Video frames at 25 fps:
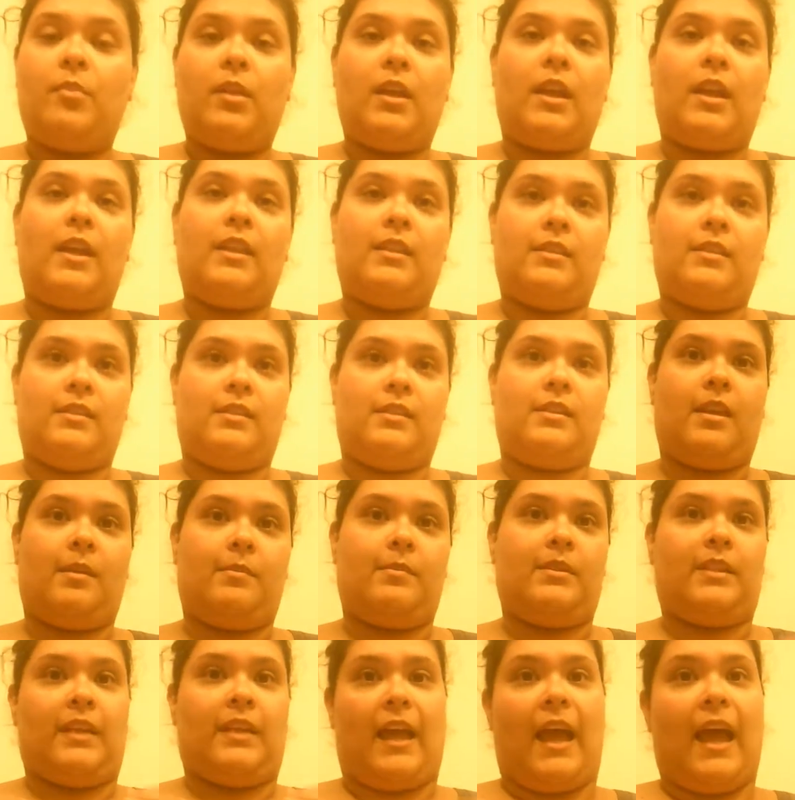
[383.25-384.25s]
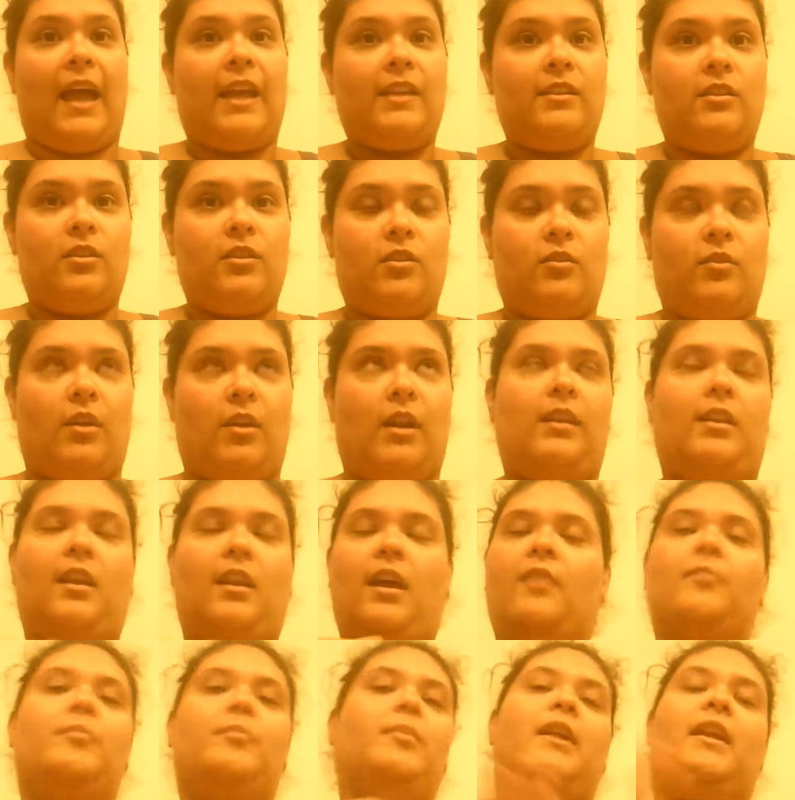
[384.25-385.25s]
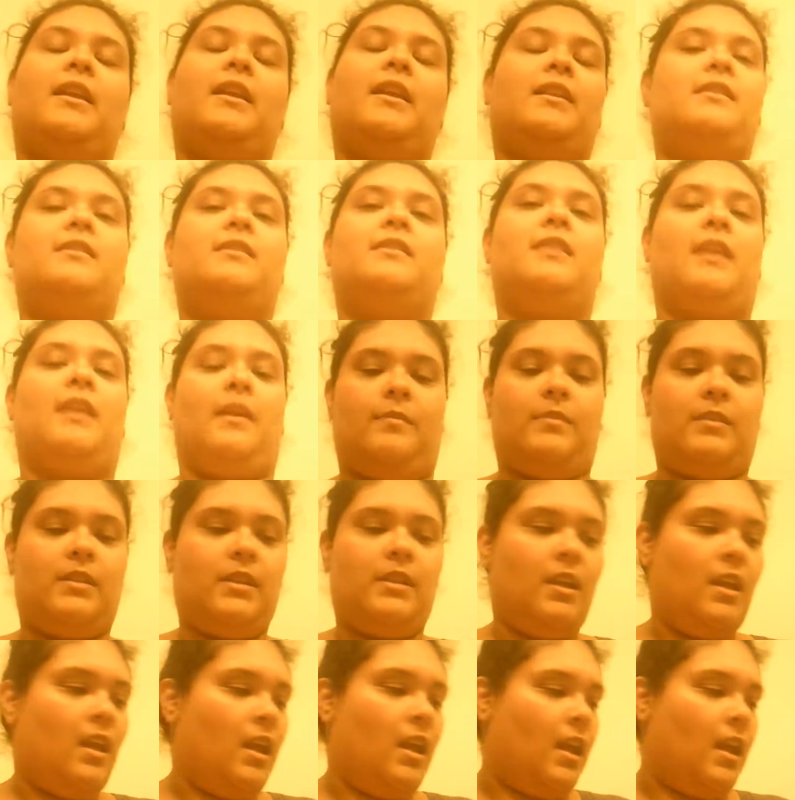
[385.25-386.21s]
playing The Sims like I do, I love playing The Sims.